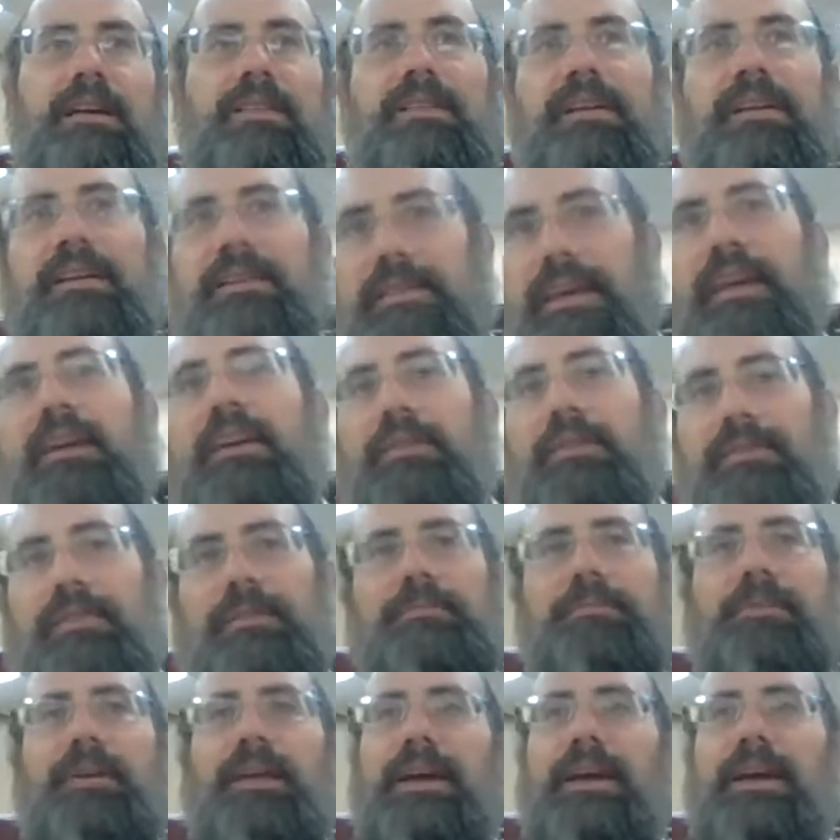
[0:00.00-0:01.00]
they take off the
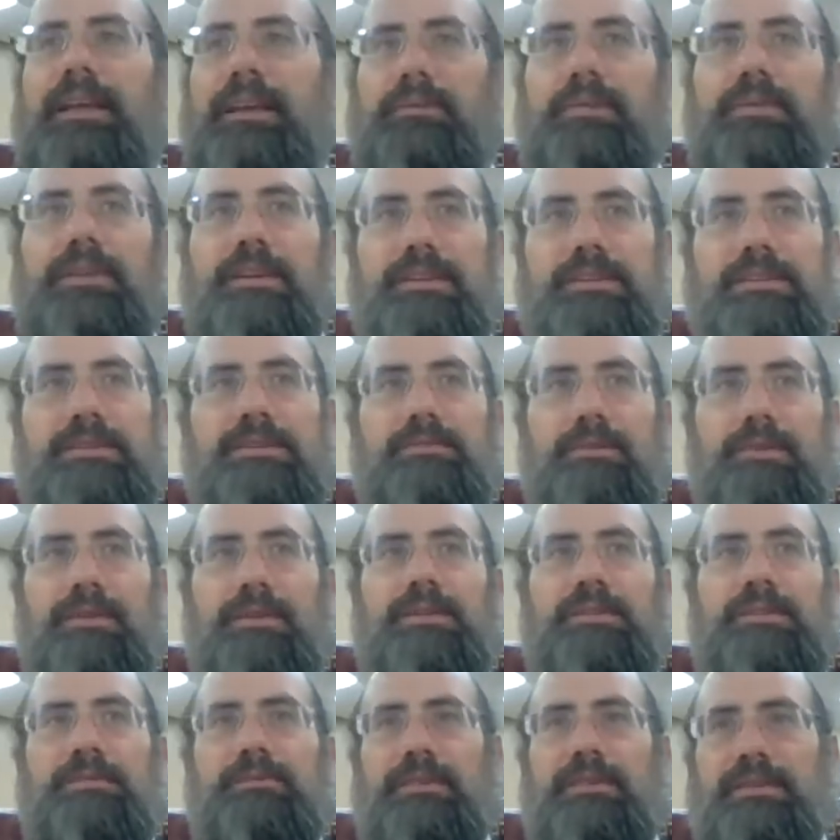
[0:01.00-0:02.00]
plate when it
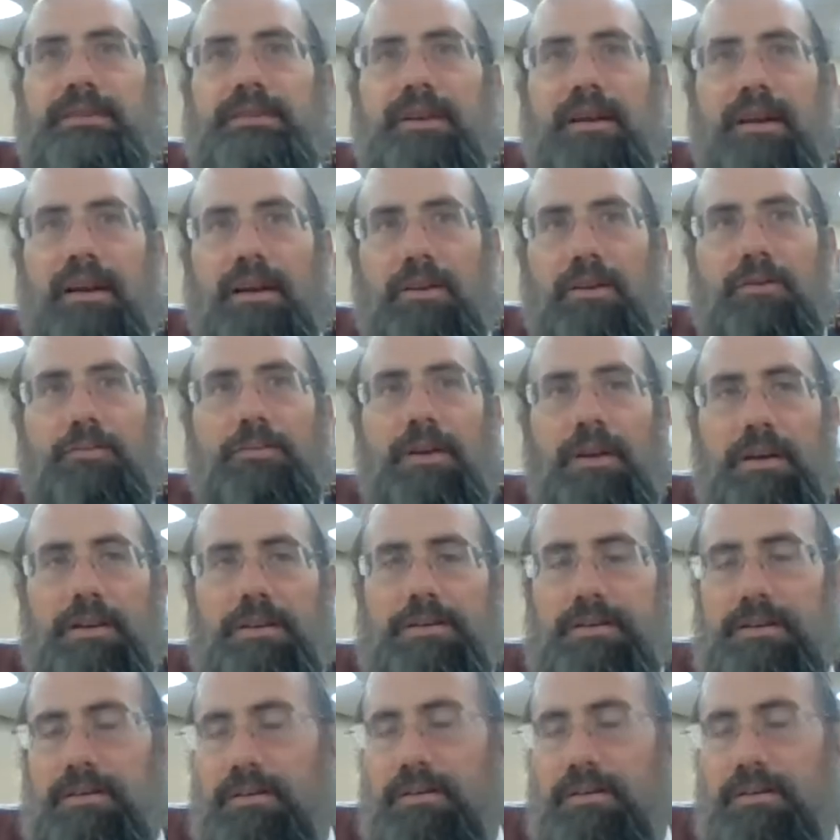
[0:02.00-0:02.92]
accumulates.